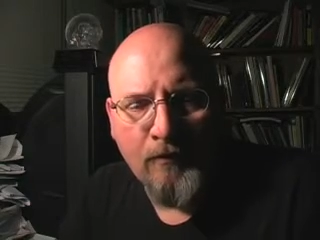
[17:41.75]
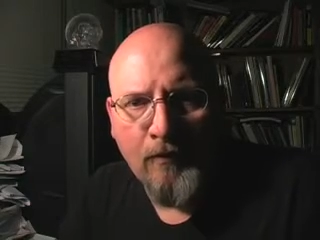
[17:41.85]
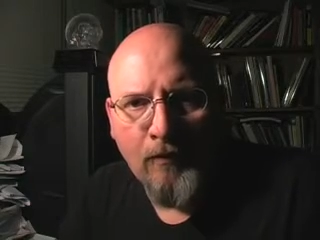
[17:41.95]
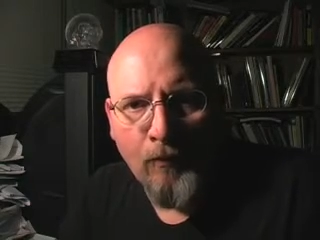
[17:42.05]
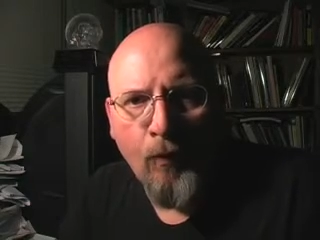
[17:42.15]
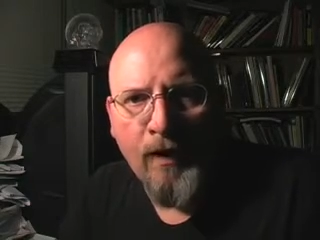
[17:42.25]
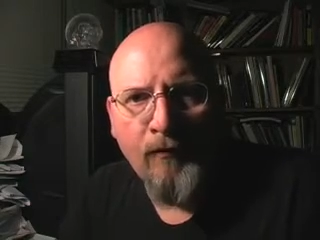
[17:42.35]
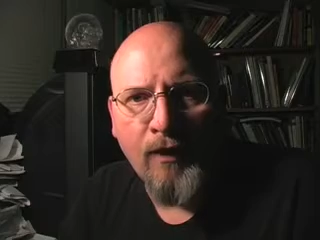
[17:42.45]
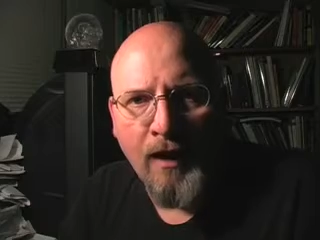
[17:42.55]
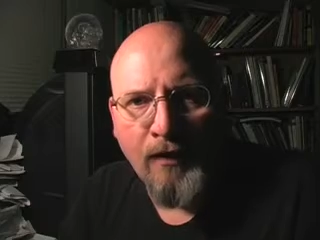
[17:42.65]
or
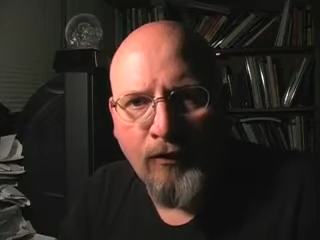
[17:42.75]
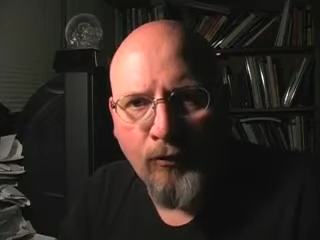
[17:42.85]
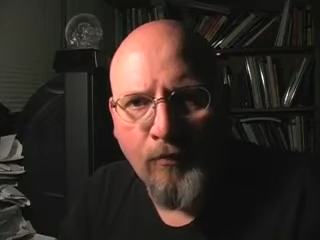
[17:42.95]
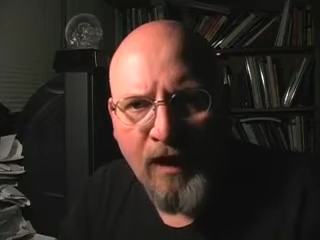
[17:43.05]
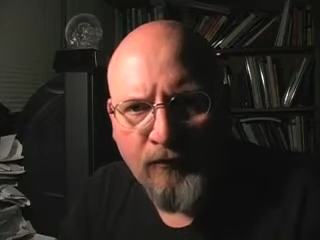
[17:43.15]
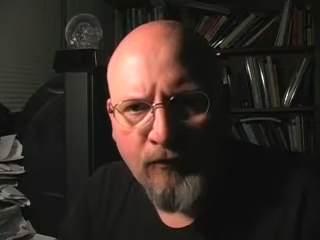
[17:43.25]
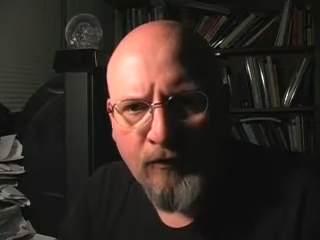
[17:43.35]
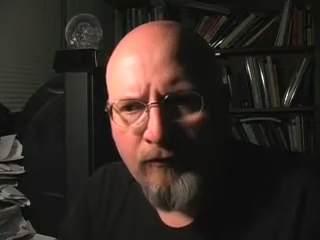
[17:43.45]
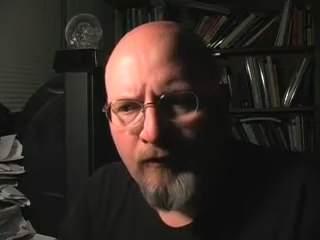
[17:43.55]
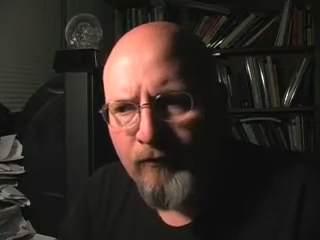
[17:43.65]
whatever IQ
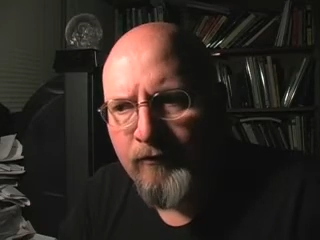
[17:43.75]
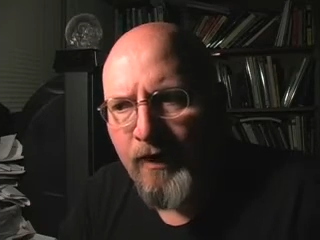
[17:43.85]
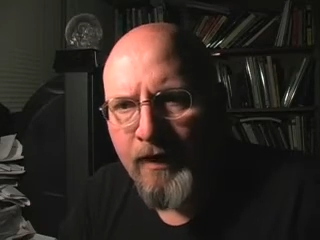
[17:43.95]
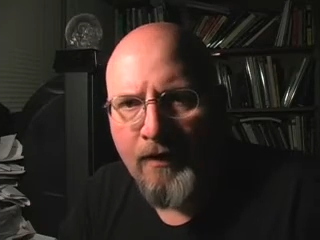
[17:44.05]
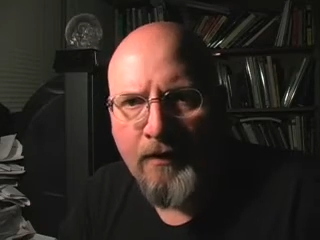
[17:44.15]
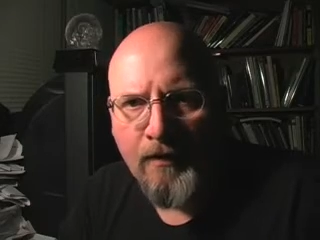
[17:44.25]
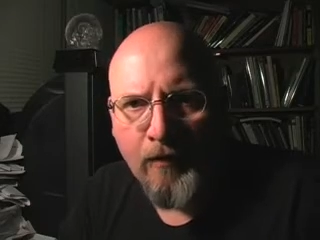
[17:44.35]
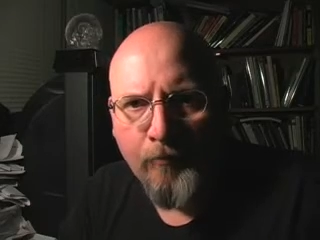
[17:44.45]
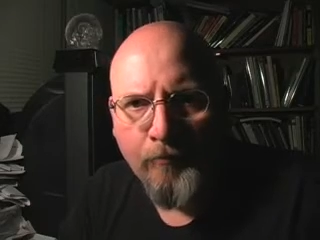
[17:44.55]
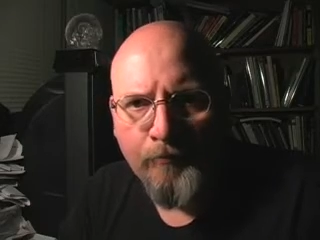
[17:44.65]
measures is like,
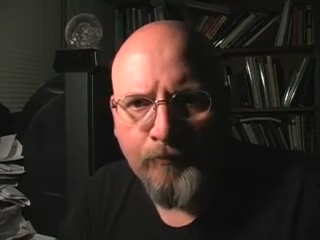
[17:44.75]
um,